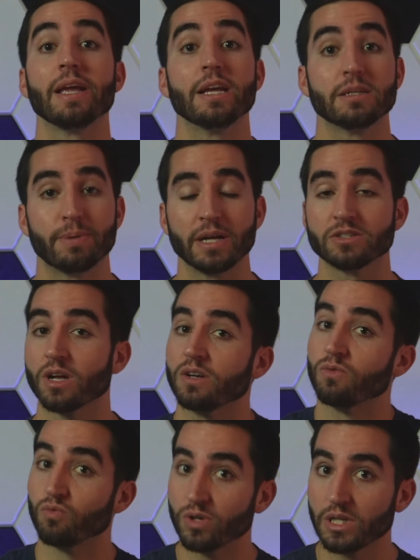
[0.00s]
It depends
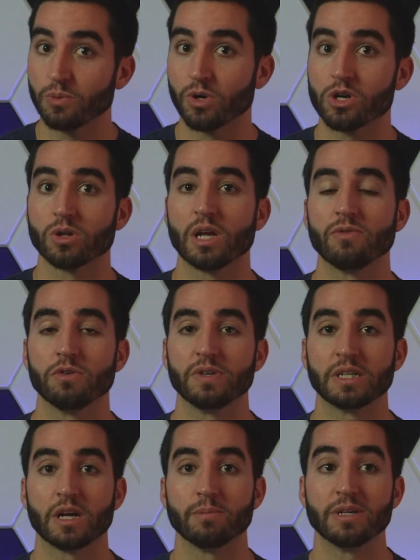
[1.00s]
on really where your level of
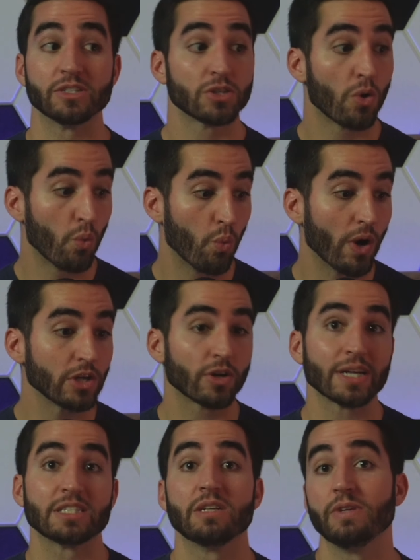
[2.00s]
income is, what your
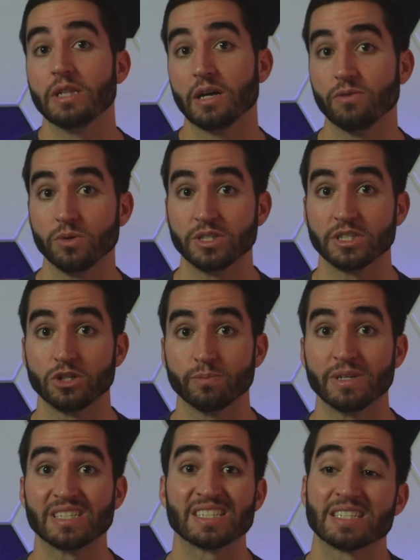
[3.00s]
activity level is in your
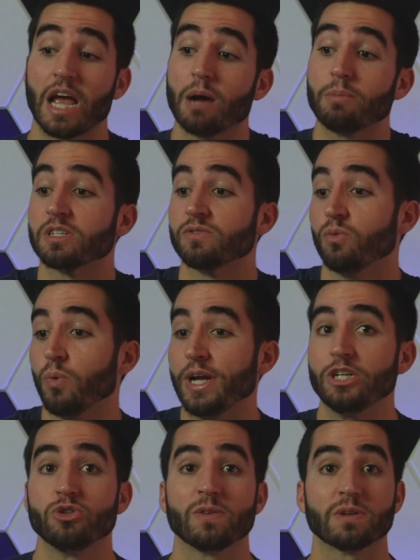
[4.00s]
business, how much of a
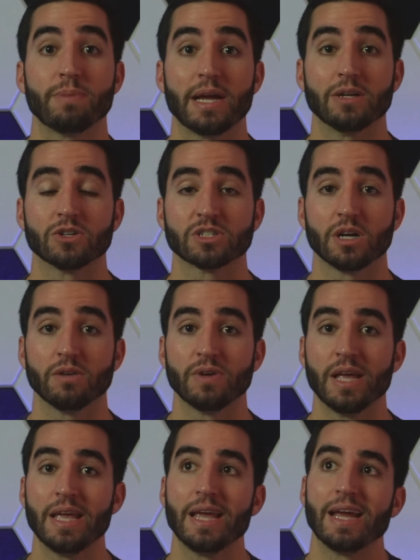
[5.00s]
wage you have to pay yourself,
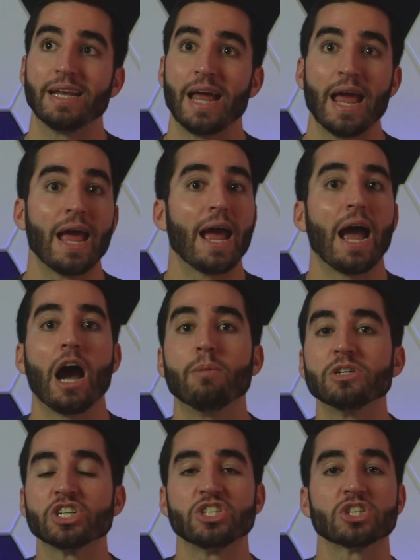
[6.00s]
and how
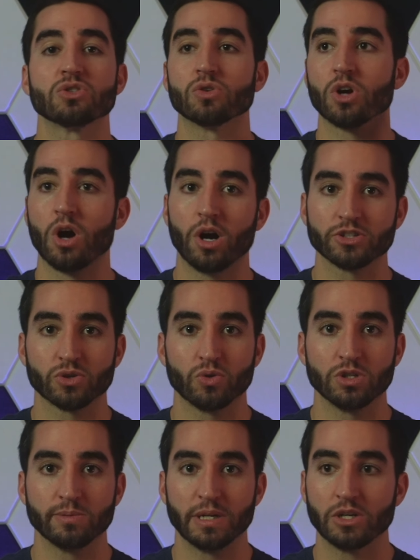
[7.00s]
much additional costs are
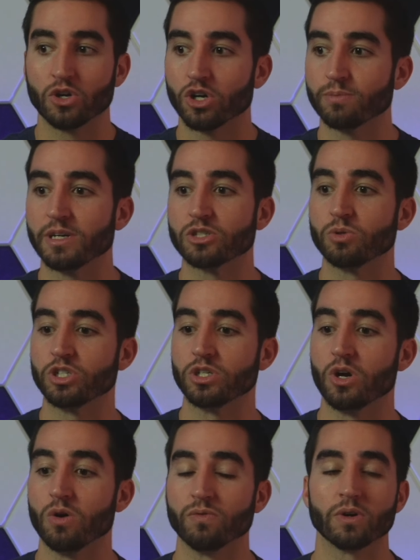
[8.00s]
going to be incurred by switching
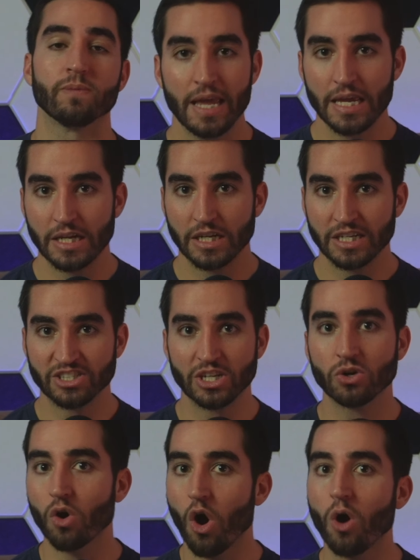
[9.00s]
over.
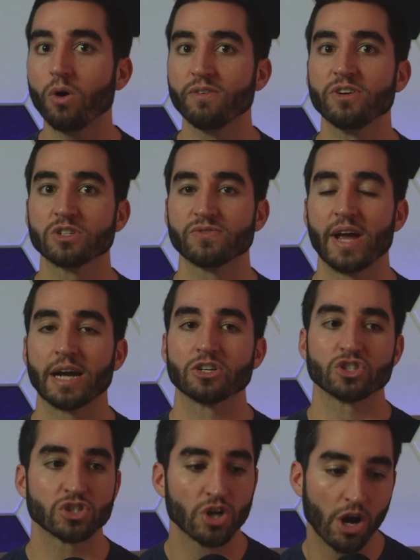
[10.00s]
Consider all of those factors
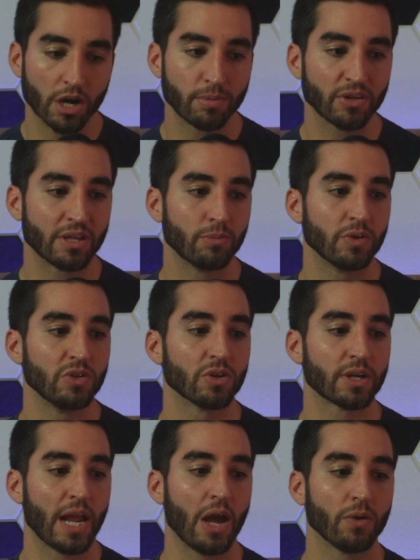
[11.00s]
and talk about them with your
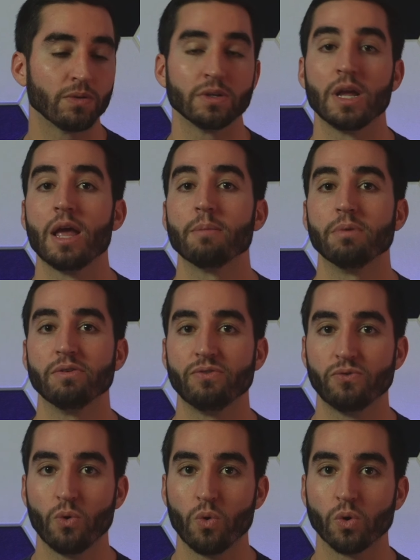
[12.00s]
accountant
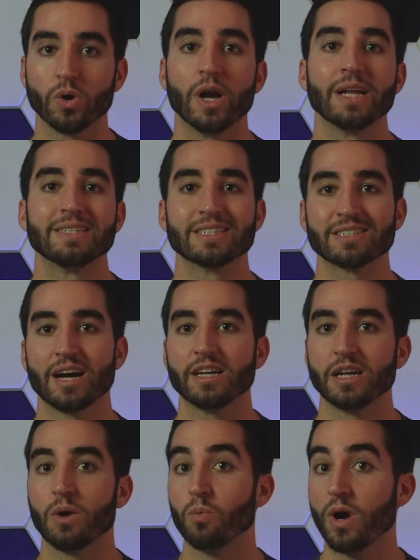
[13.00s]
before
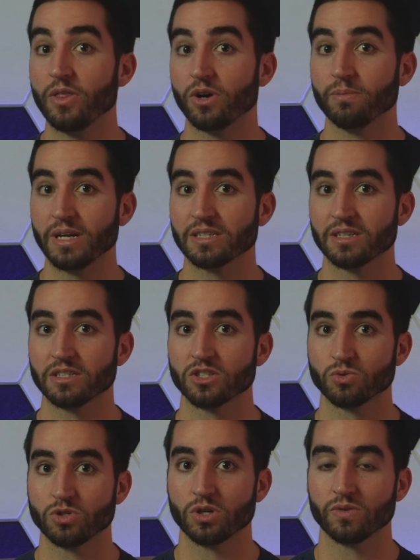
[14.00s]
deciding on whether it makes sense to
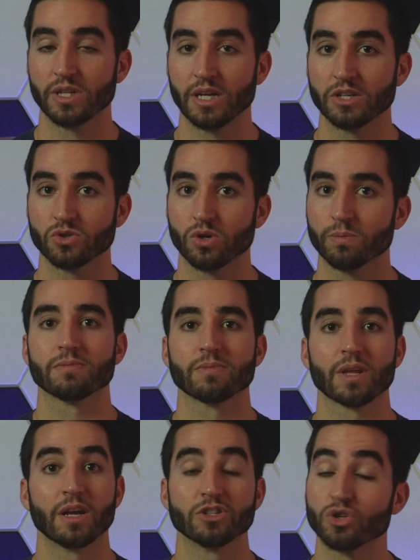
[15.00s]
switch over to the S Corp.
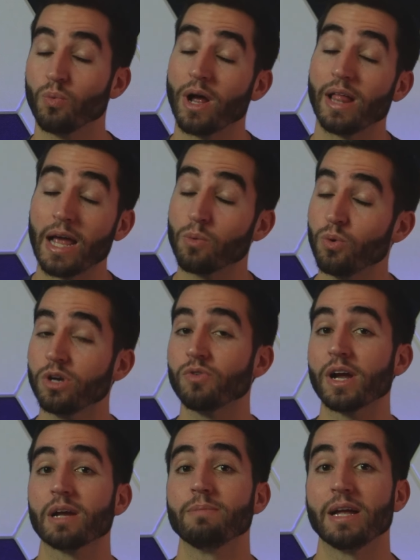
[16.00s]
So while I would
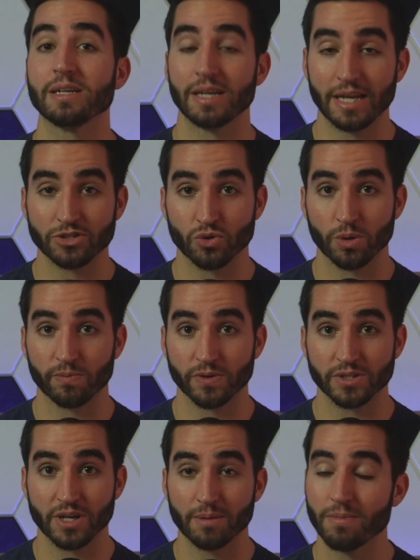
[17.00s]
recommend an S Corp for
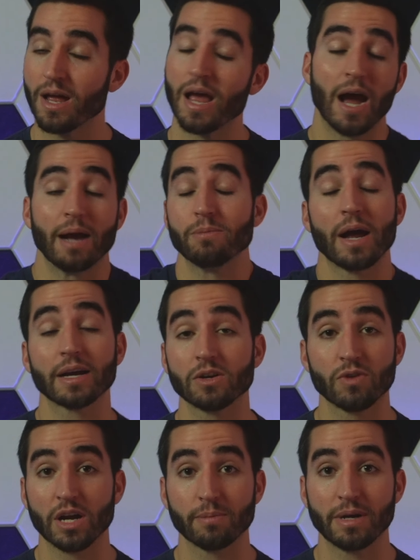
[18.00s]
some, I'm not going to
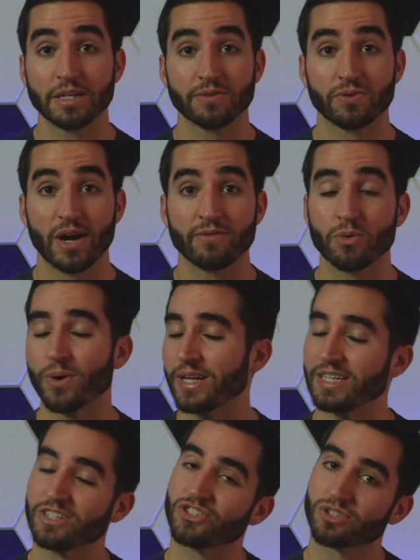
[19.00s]
recommend it for everyone.
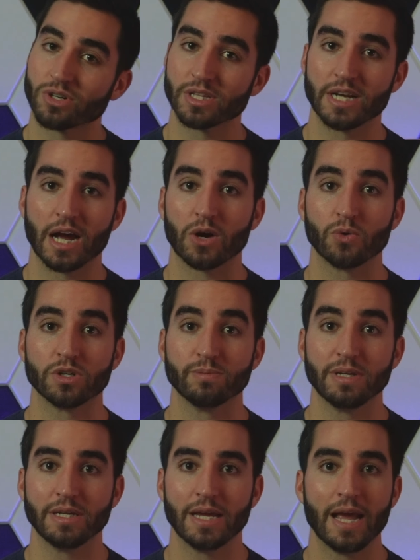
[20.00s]
And it's certainly not going to
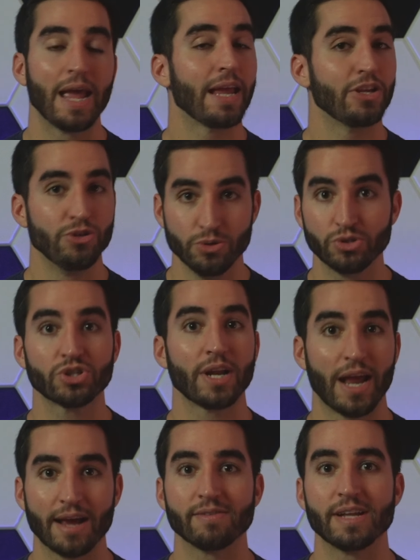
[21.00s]
be, you should
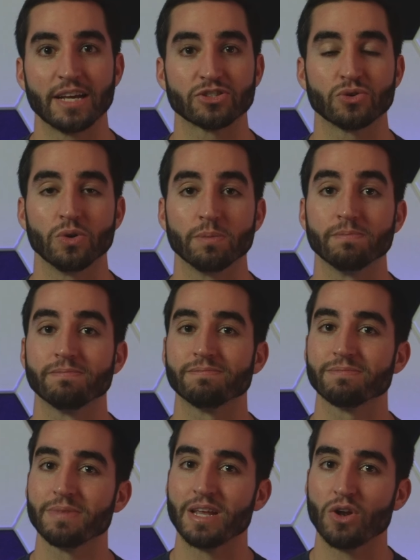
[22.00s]
have an S Corp.
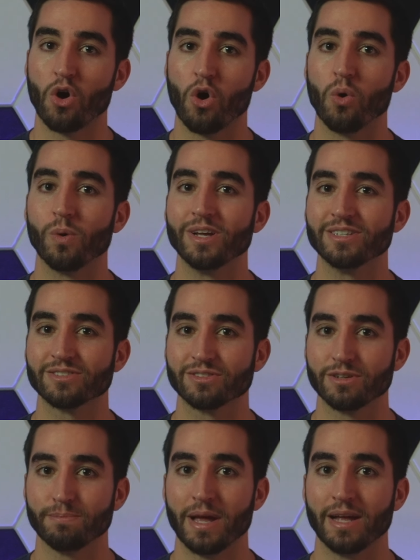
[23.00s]
It always
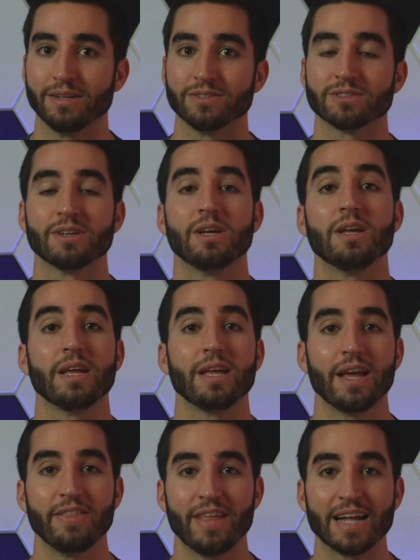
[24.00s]
depends.
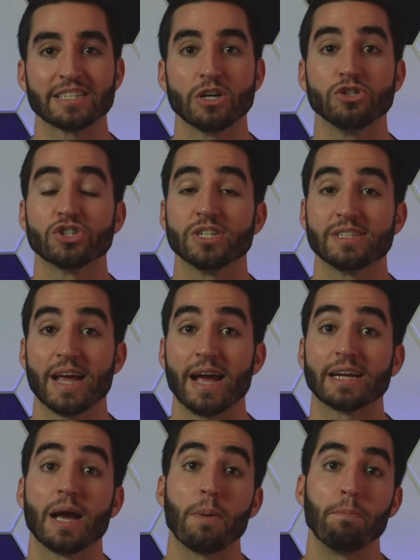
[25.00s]
And that's how you should
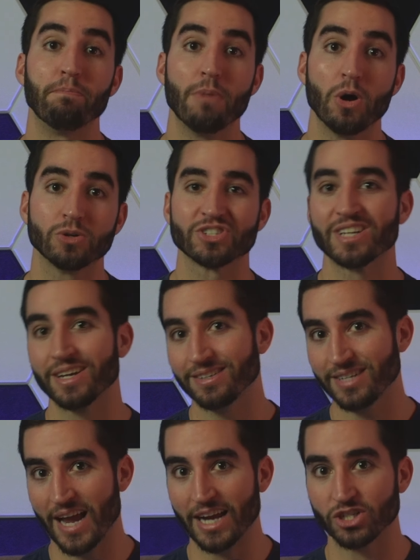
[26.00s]
attack most
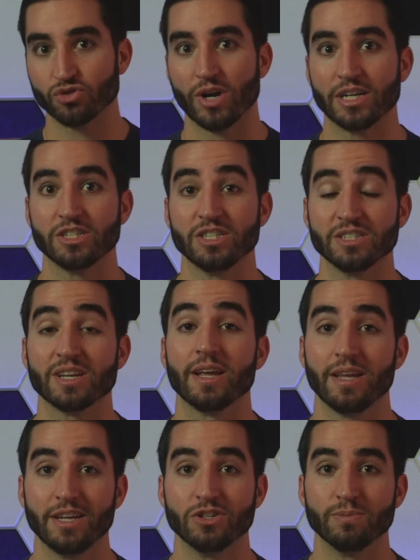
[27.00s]
tax strategies
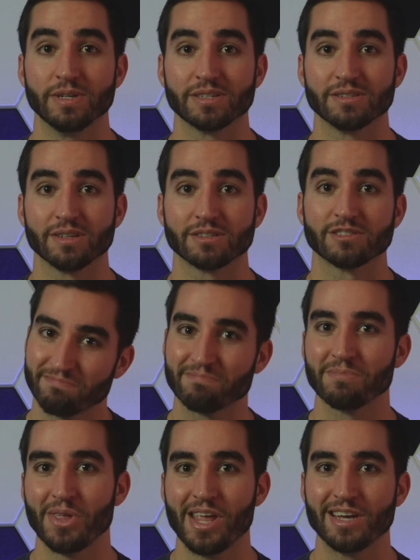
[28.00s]
in your business.
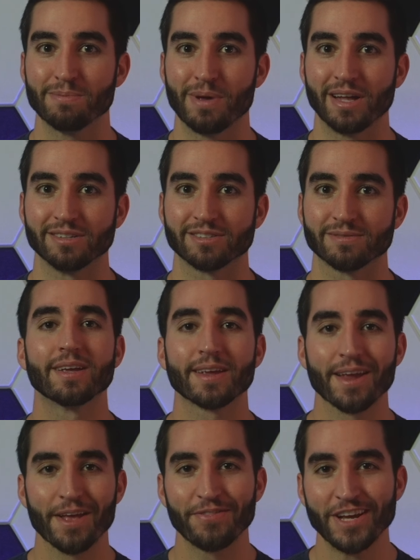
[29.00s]
It depends.
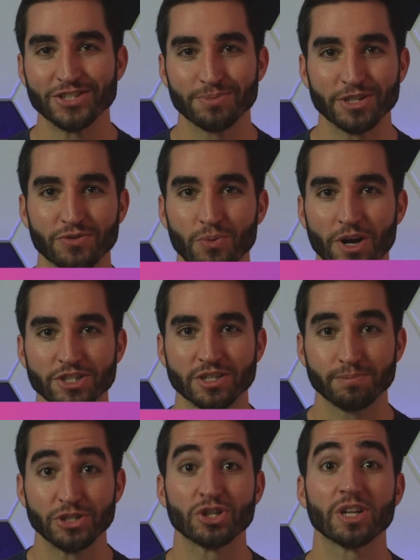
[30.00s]
Thanks so much for
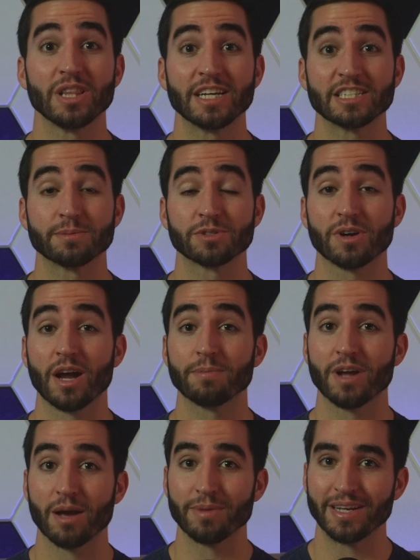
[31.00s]
watching. Be sure to like, subscribe,
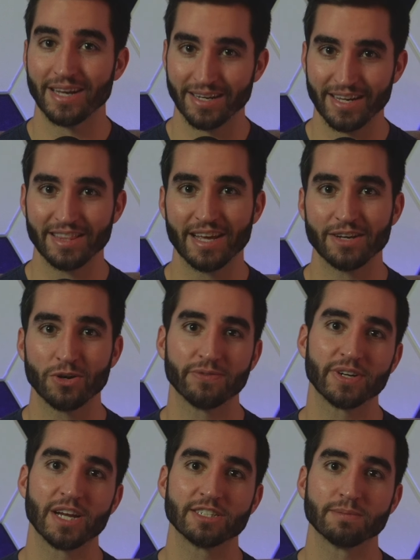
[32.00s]
comment, and hit that
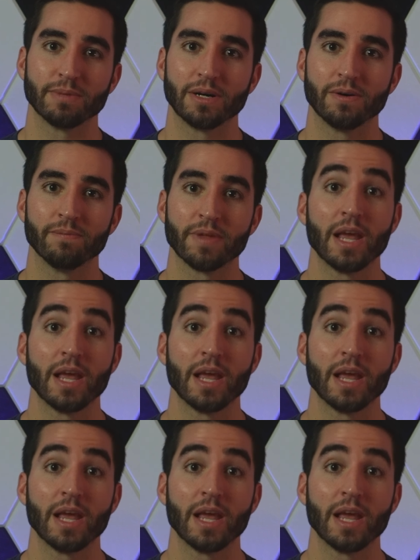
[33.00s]
notification bell.